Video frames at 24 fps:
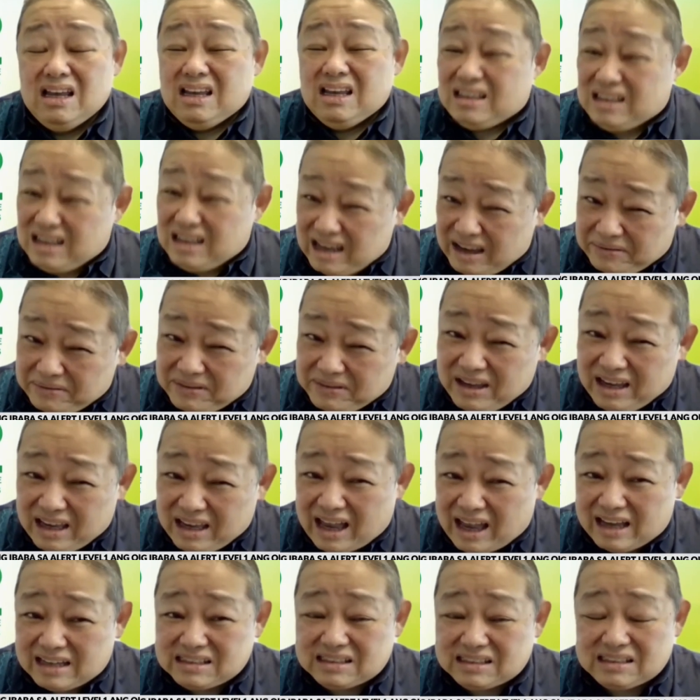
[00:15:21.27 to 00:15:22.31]
The FDA
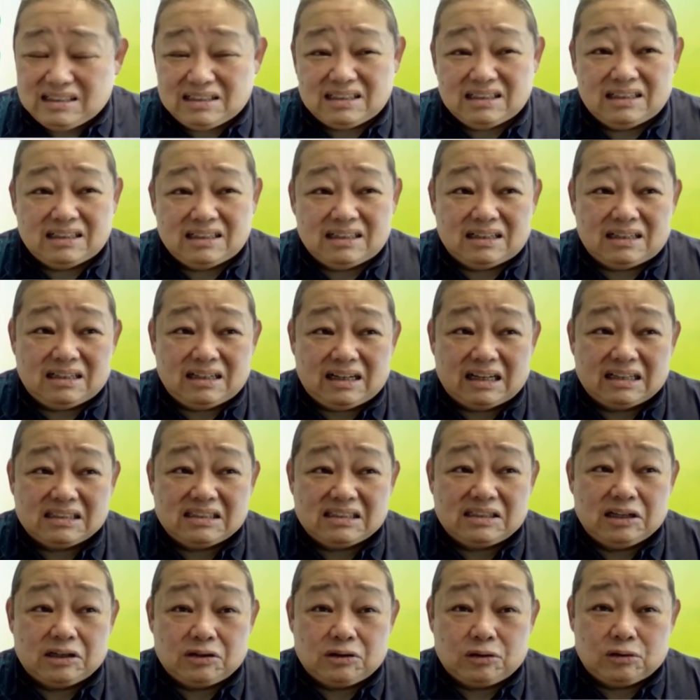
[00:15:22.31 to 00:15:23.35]
has
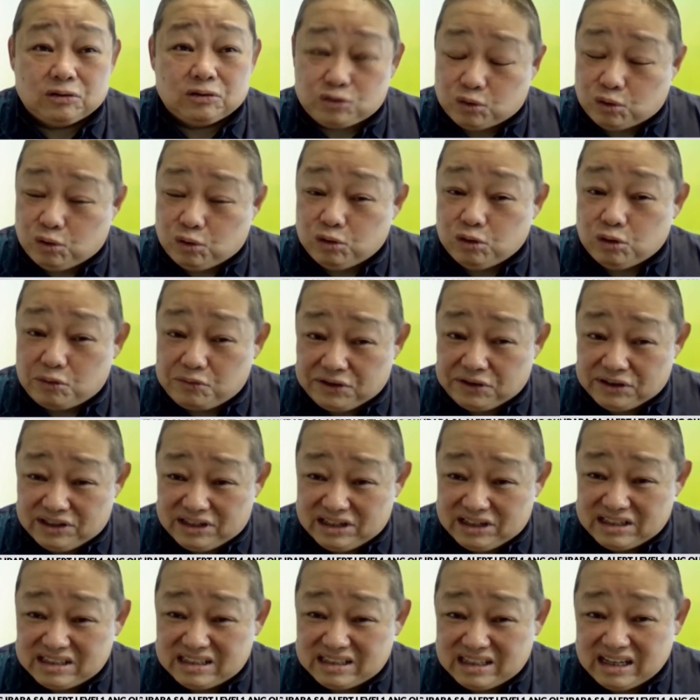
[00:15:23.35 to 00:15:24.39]
the control over
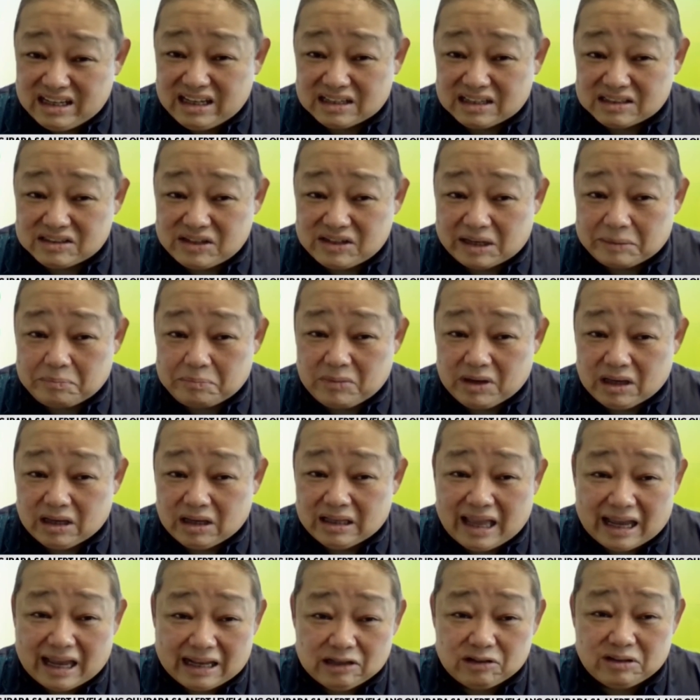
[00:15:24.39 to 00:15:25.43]
these things, and
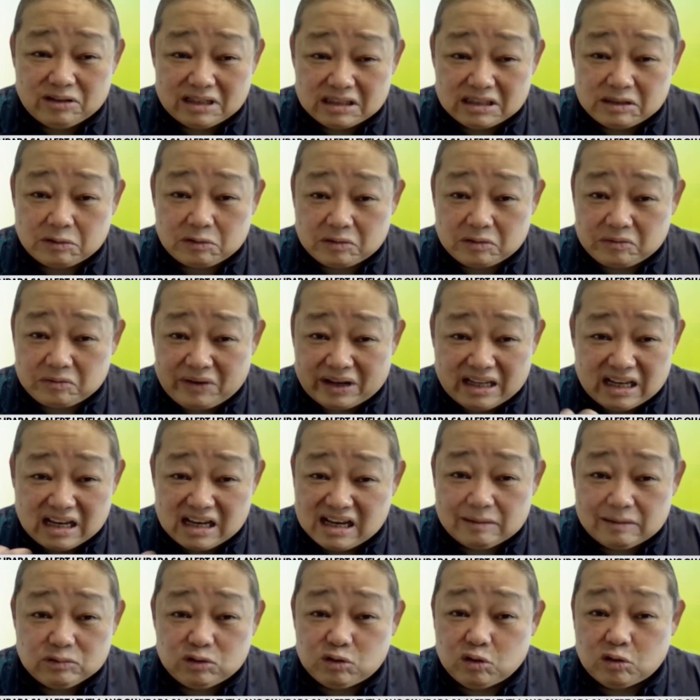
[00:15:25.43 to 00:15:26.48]
lalo na so when it
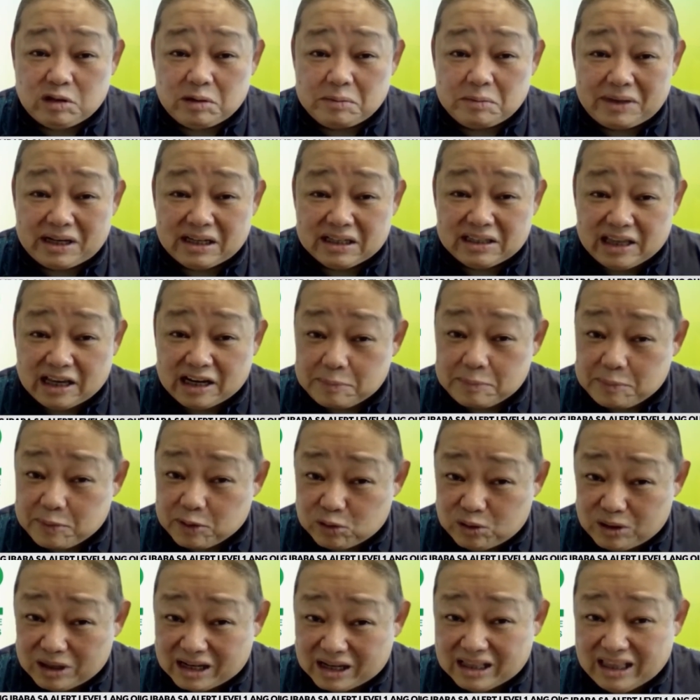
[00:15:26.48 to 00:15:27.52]
comes to the mga
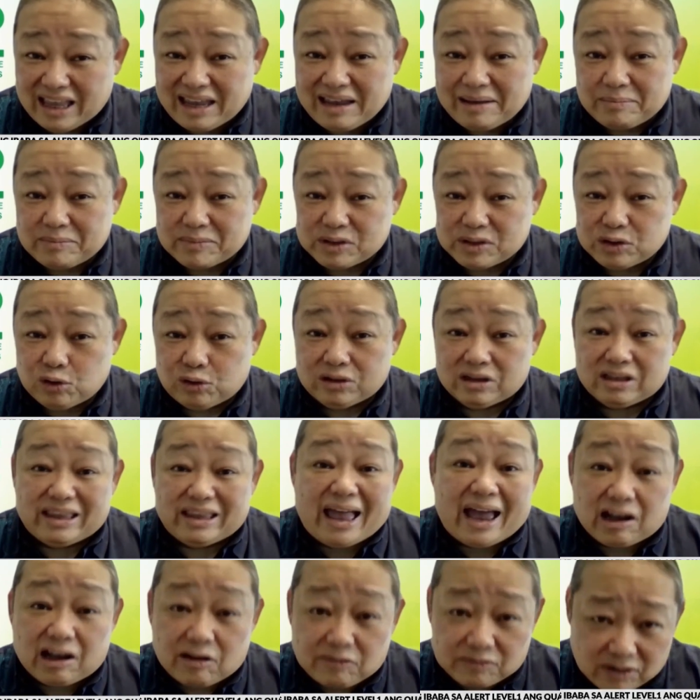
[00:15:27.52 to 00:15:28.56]
therapeutic claims or
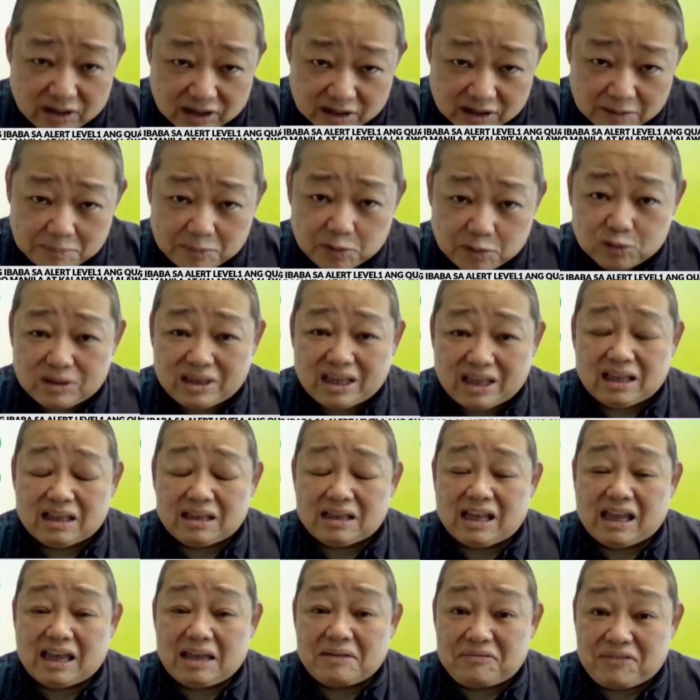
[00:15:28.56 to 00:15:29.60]
lack of therapeutic
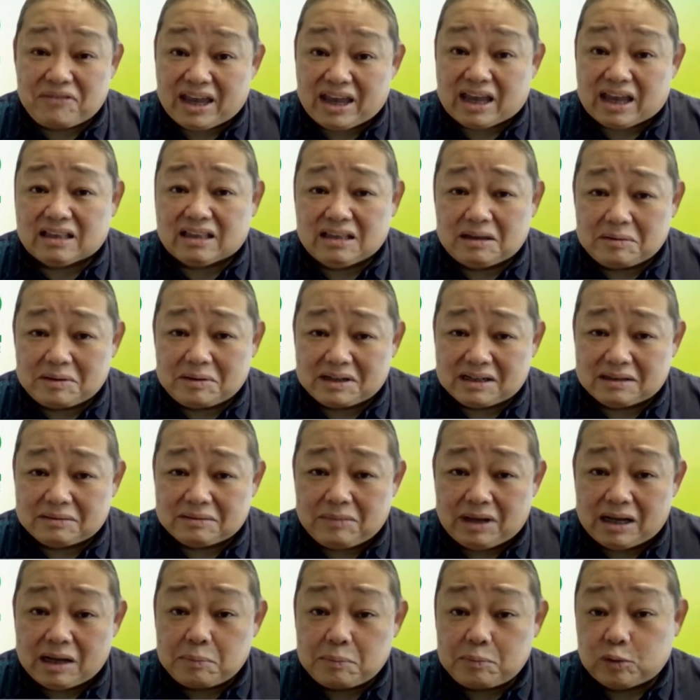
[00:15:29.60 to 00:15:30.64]
effect ng
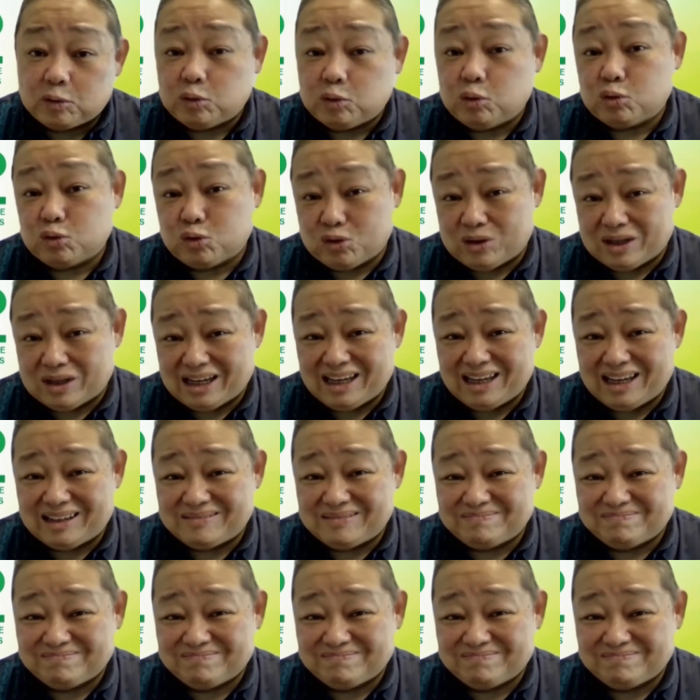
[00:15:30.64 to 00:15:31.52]
mga produkto na yan.